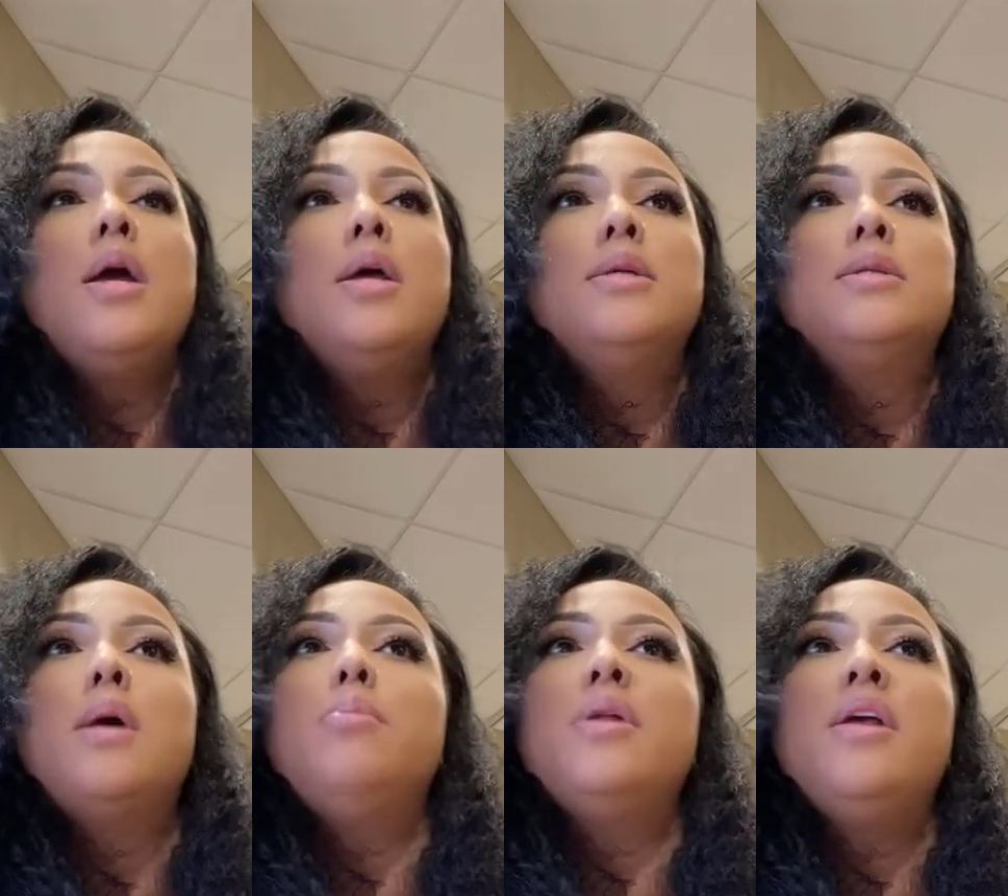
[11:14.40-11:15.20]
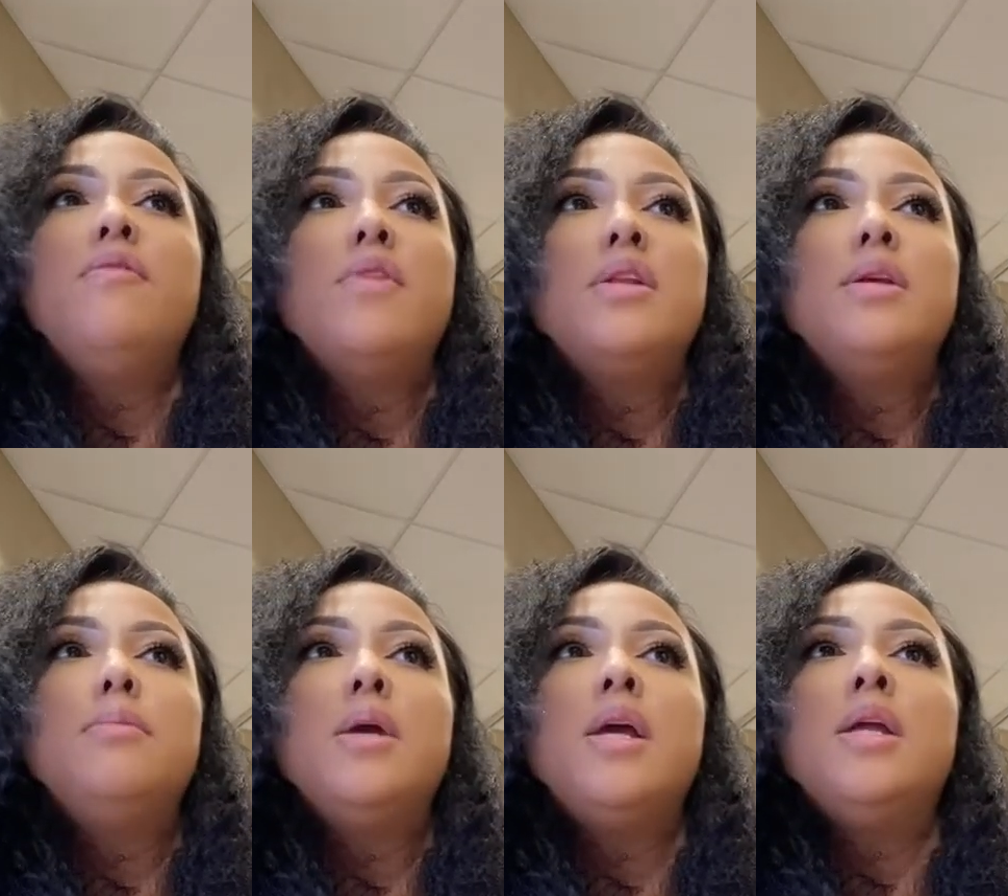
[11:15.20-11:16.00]
Stop playing victim
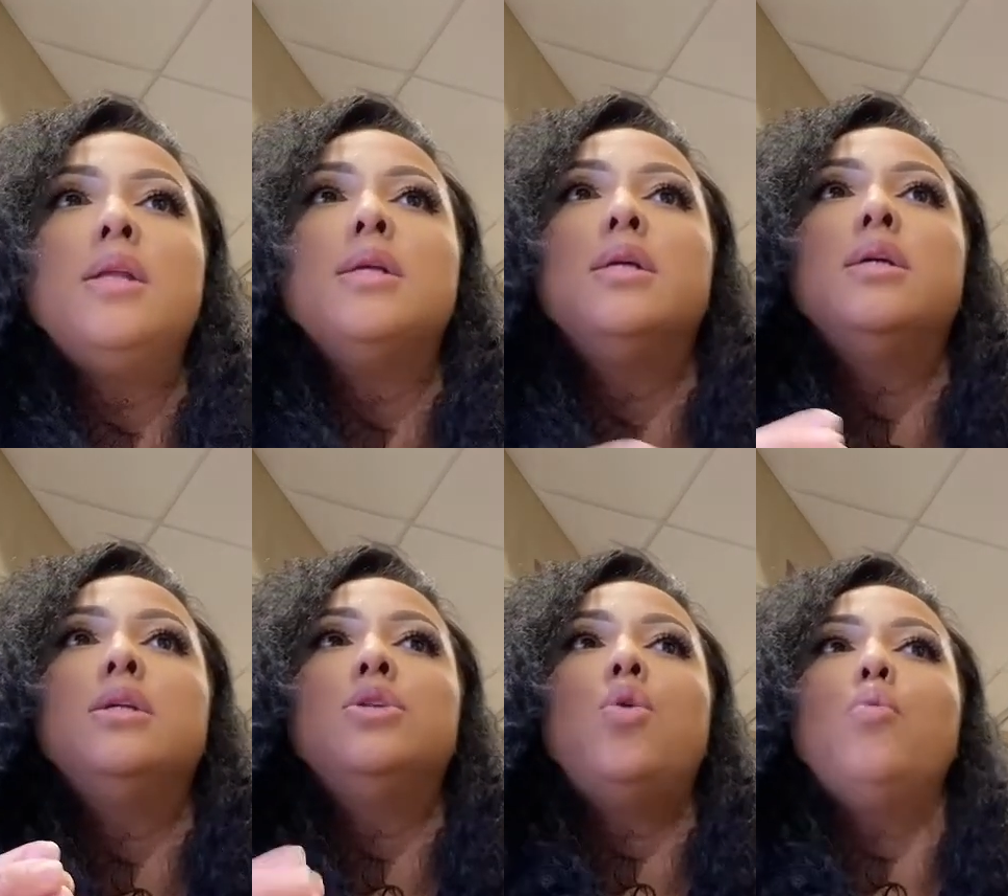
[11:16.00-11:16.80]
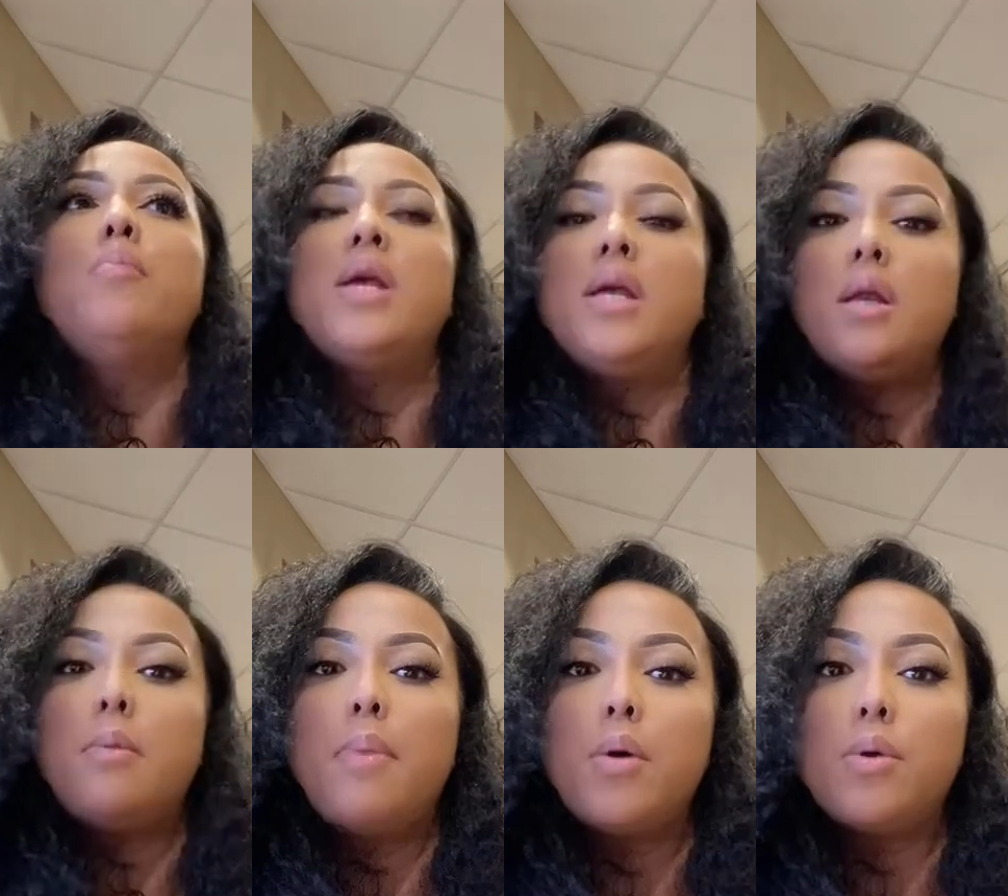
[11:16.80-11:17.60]
and don't make it
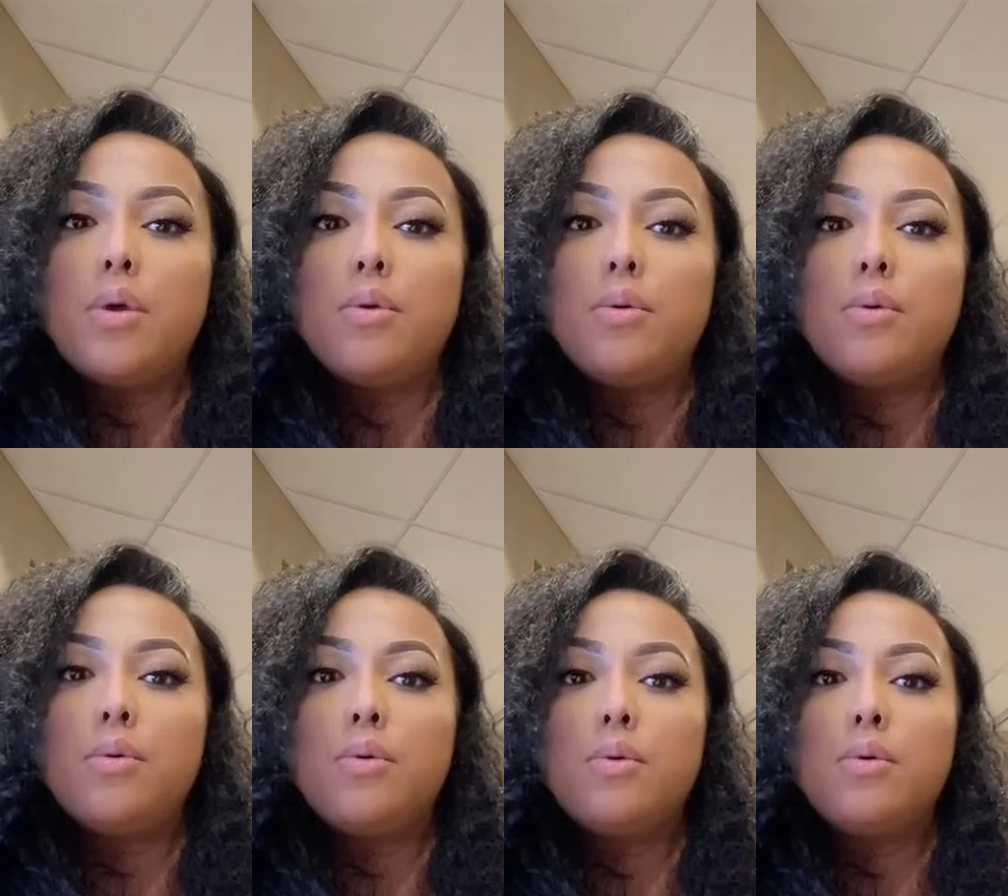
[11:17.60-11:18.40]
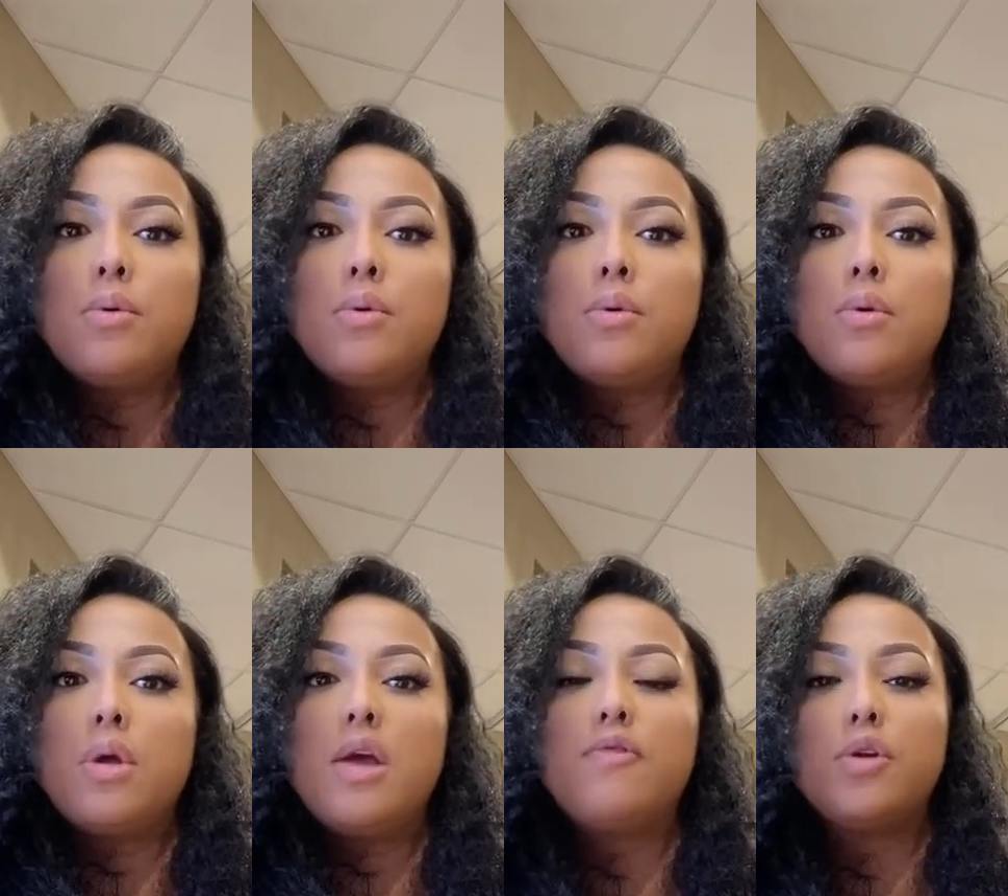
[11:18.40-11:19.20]
about you.
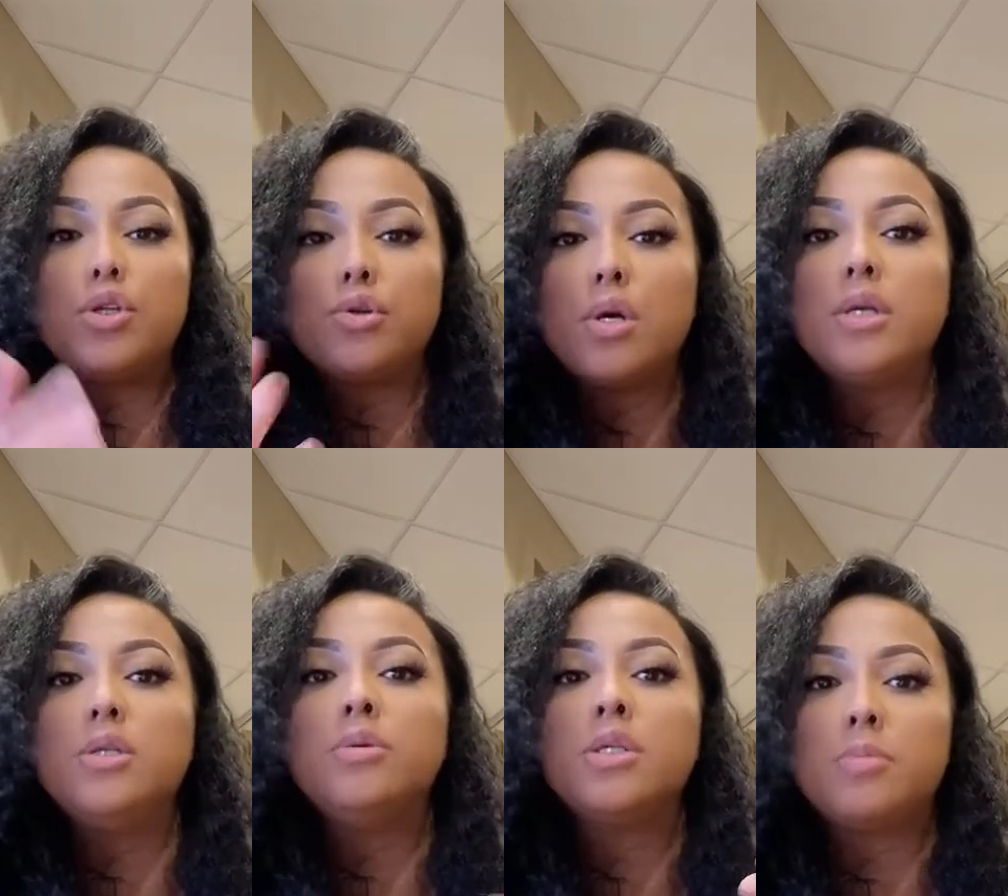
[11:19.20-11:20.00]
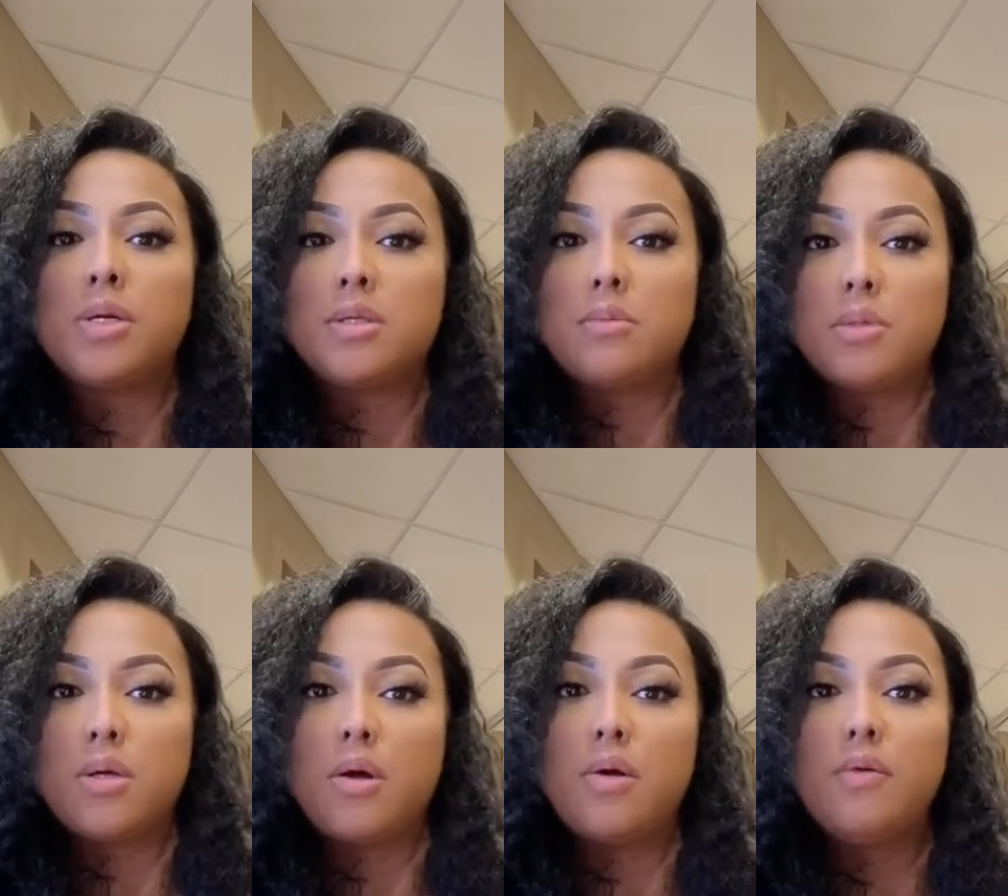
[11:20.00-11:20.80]
If they're trying to express
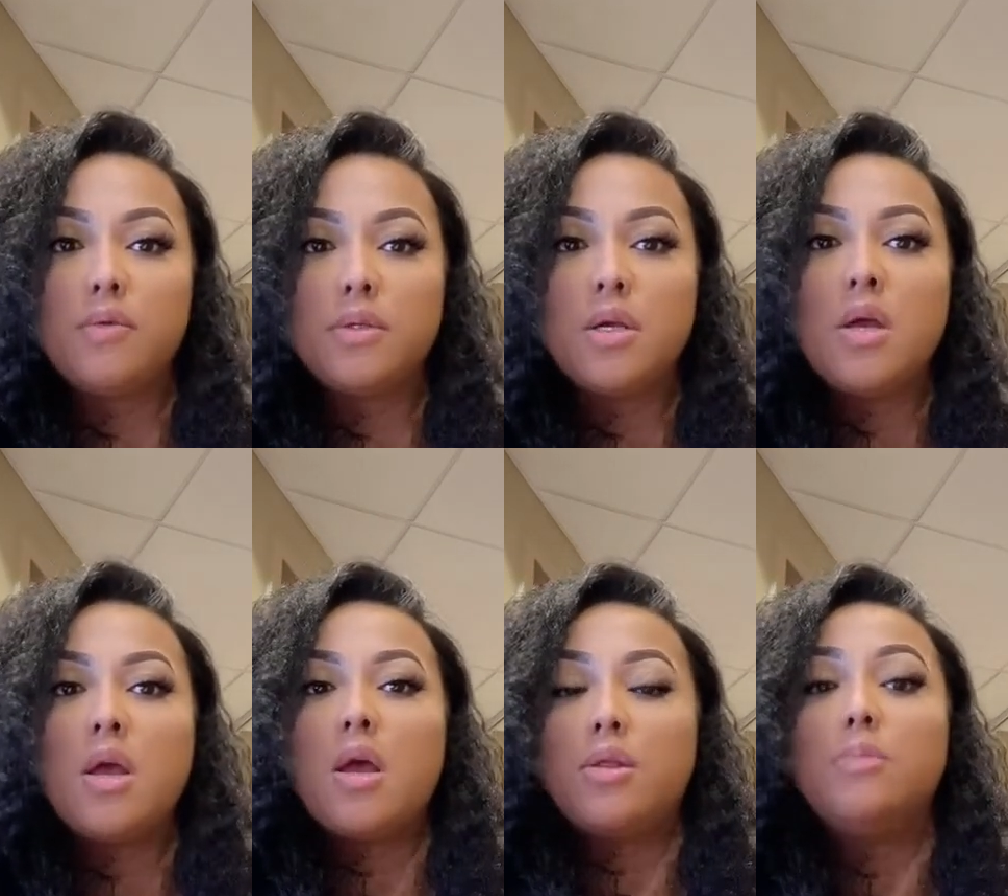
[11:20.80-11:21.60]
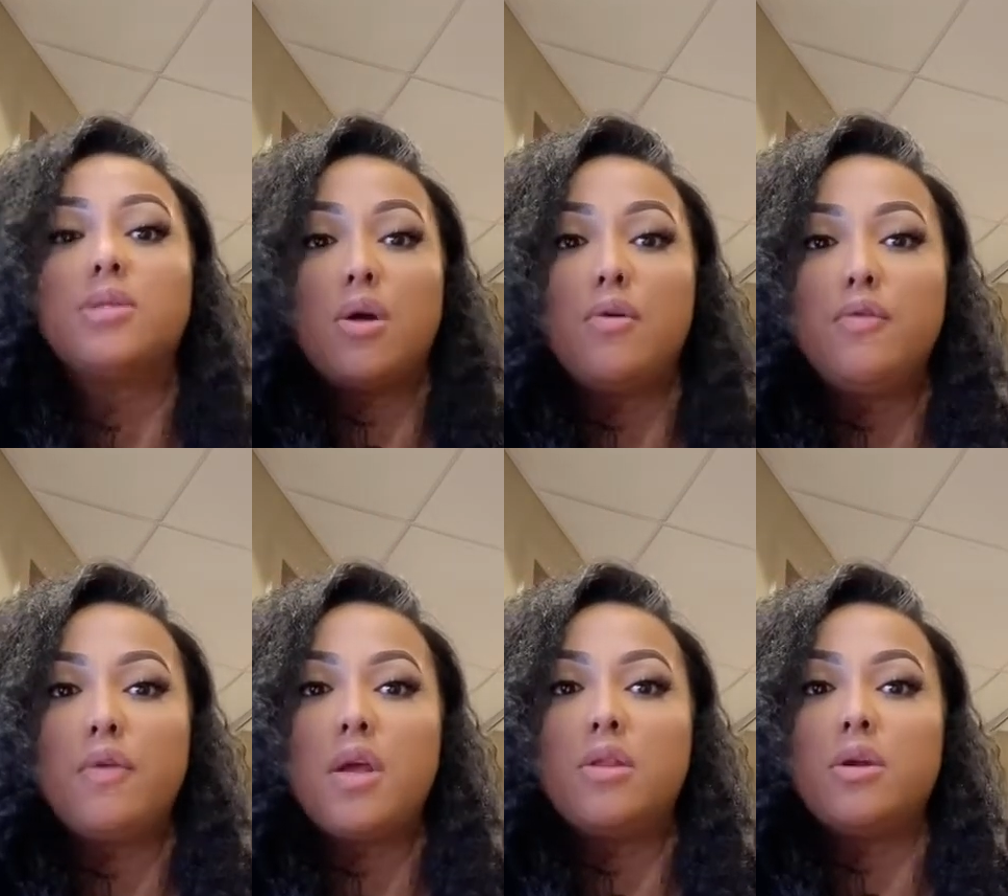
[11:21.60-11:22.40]
themselves
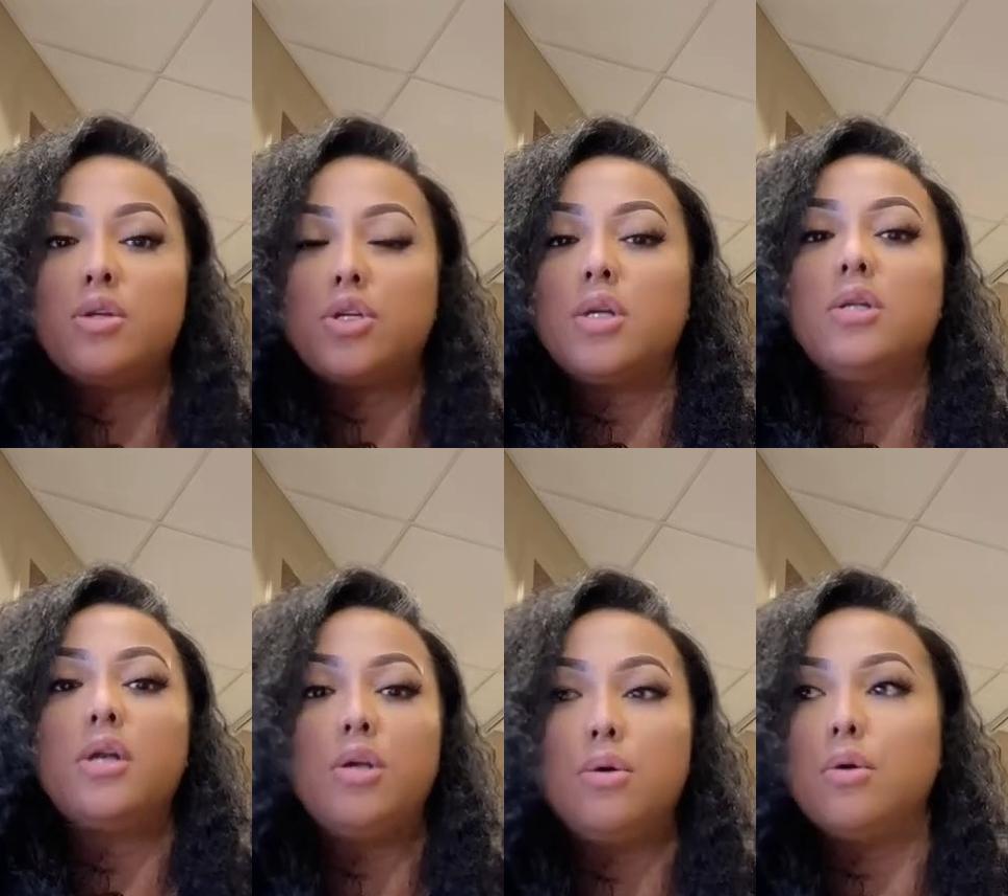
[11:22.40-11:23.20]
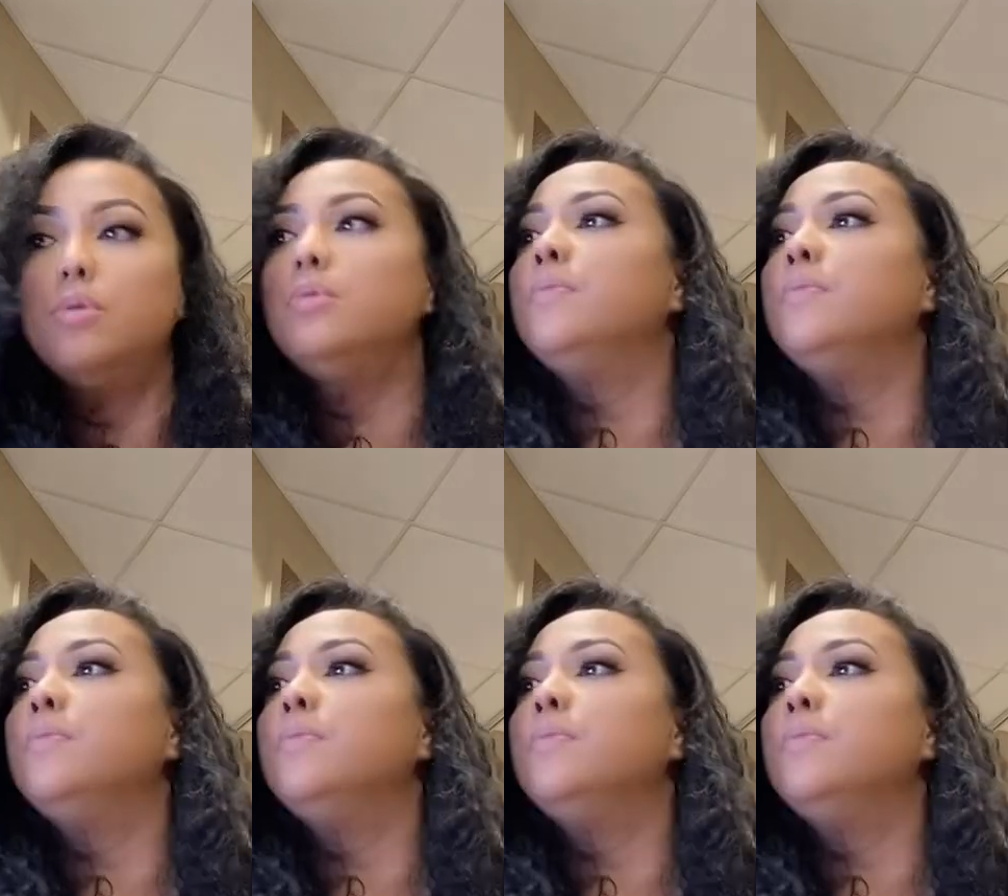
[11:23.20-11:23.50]
and they're trying to let you know